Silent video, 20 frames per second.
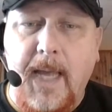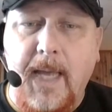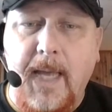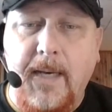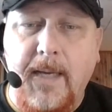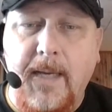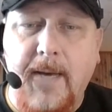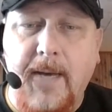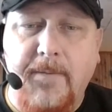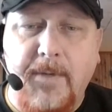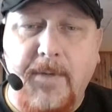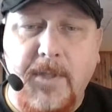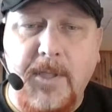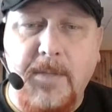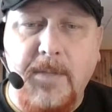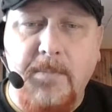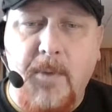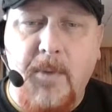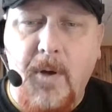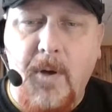kind of a
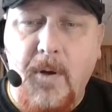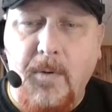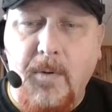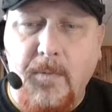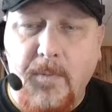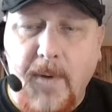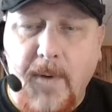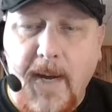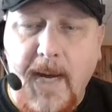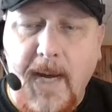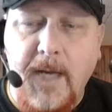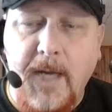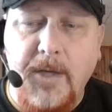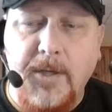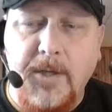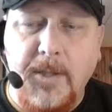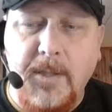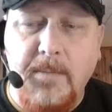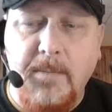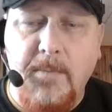small
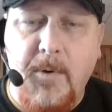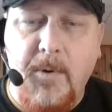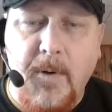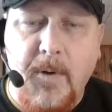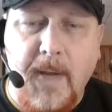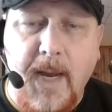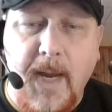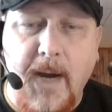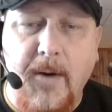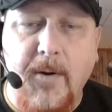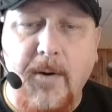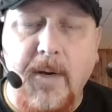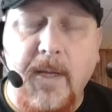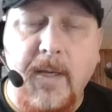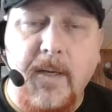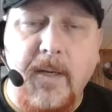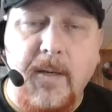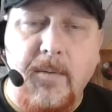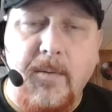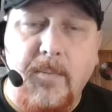range, a small
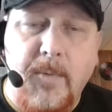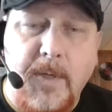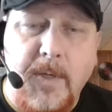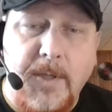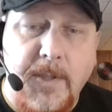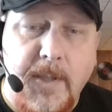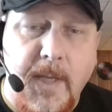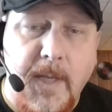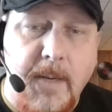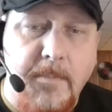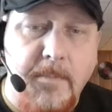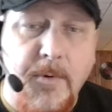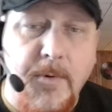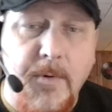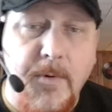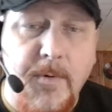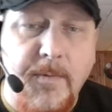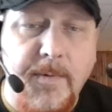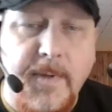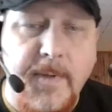area in which they
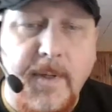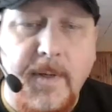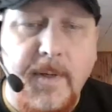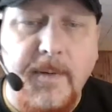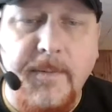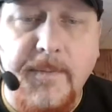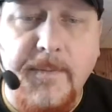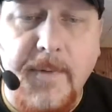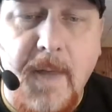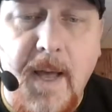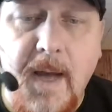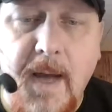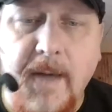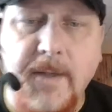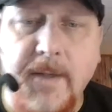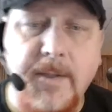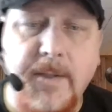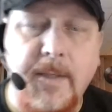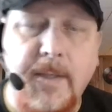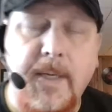moved their
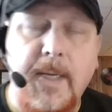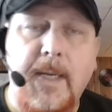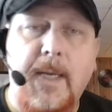flocks